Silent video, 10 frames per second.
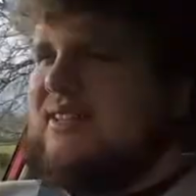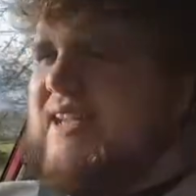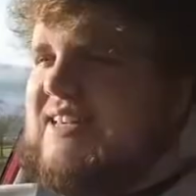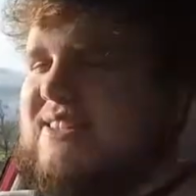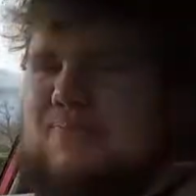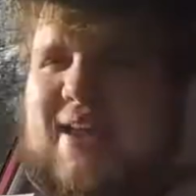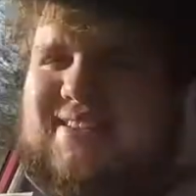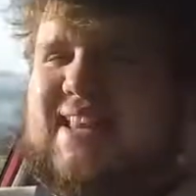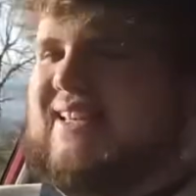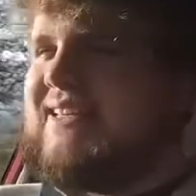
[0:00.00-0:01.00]
it's the
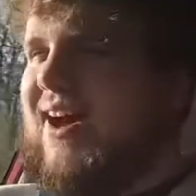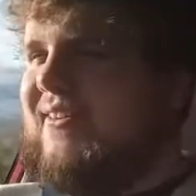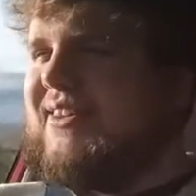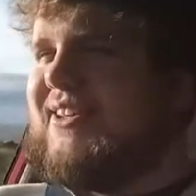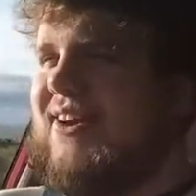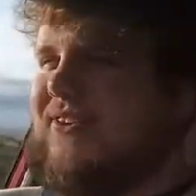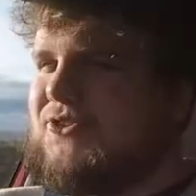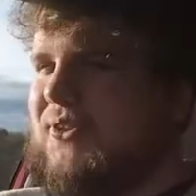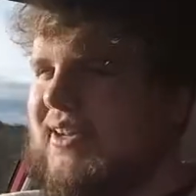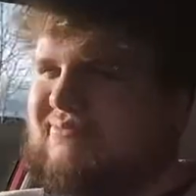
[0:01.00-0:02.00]
best-selling car in the
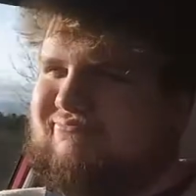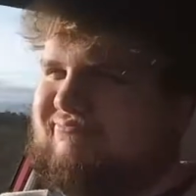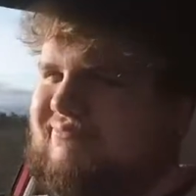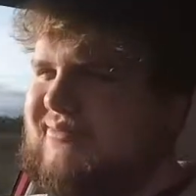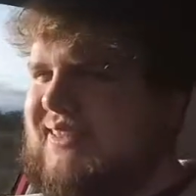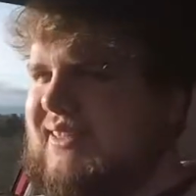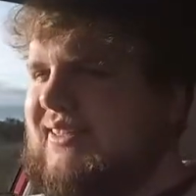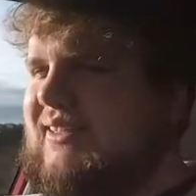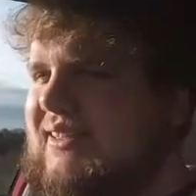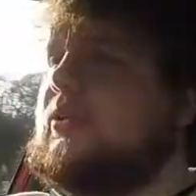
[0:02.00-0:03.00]
country.
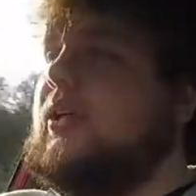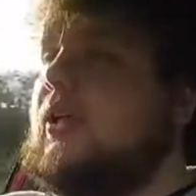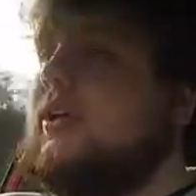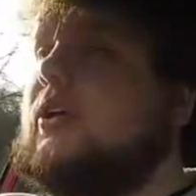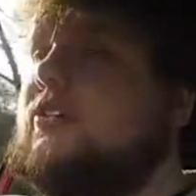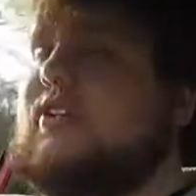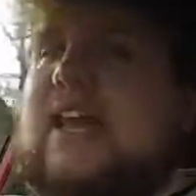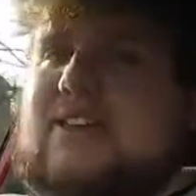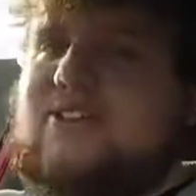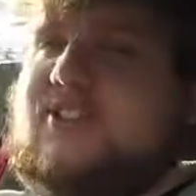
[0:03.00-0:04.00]
So
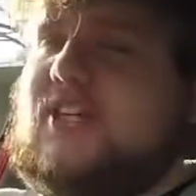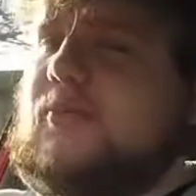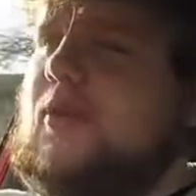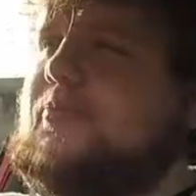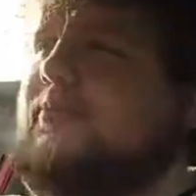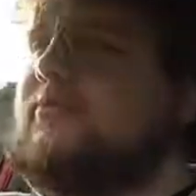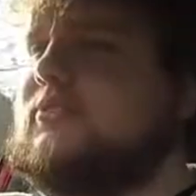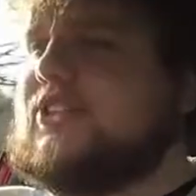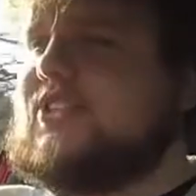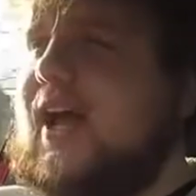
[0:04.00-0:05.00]
yes, to sum up,
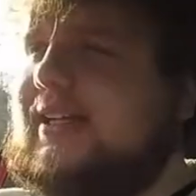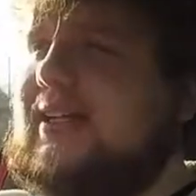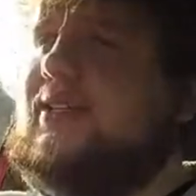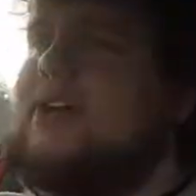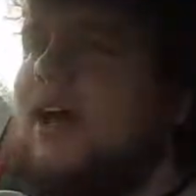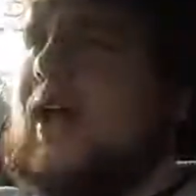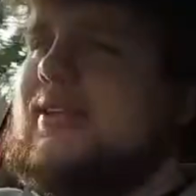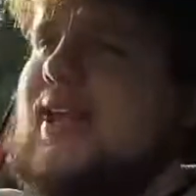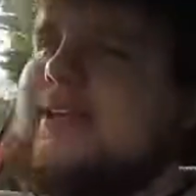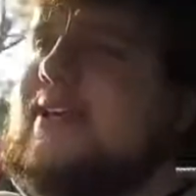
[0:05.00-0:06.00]
The styling, I
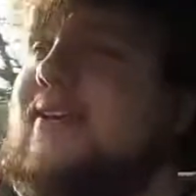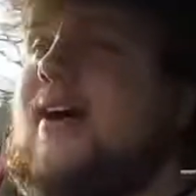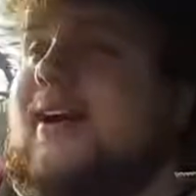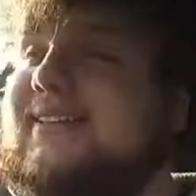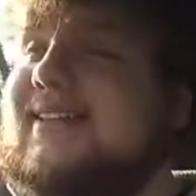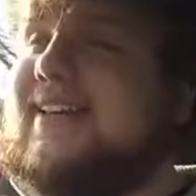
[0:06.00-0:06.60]
like it. I think